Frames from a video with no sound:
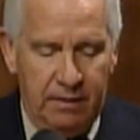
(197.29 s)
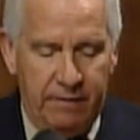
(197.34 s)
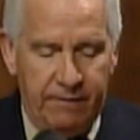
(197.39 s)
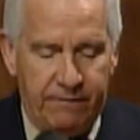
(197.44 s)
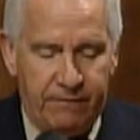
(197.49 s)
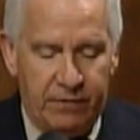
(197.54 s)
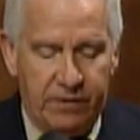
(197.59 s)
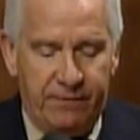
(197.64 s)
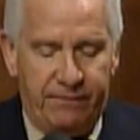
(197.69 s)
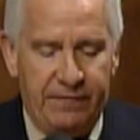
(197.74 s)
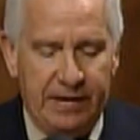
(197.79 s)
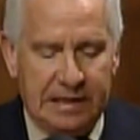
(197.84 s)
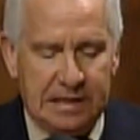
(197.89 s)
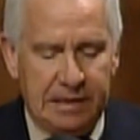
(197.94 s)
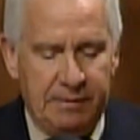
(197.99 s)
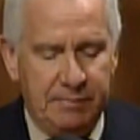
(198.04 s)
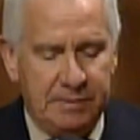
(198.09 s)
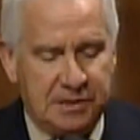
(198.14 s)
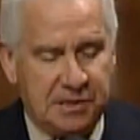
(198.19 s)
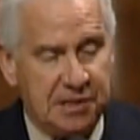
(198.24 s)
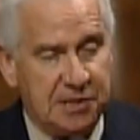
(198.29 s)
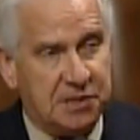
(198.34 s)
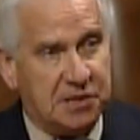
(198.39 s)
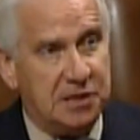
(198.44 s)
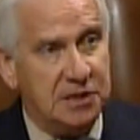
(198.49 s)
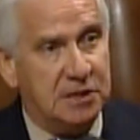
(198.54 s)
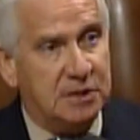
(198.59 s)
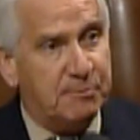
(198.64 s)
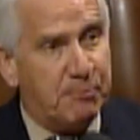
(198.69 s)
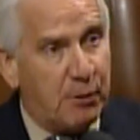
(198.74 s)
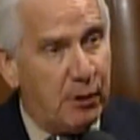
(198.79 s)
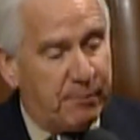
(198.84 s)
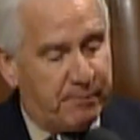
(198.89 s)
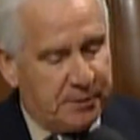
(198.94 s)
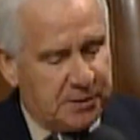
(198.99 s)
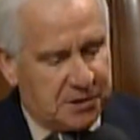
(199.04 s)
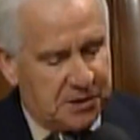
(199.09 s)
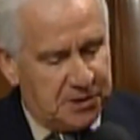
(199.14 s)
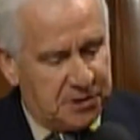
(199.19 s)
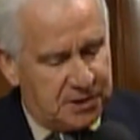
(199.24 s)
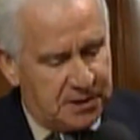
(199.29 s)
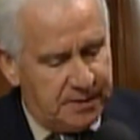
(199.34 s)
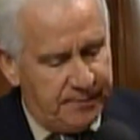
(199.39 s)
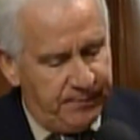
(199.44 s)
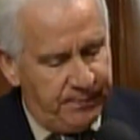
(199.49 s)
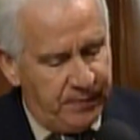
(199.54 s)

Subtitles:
for the victim assistance purposes.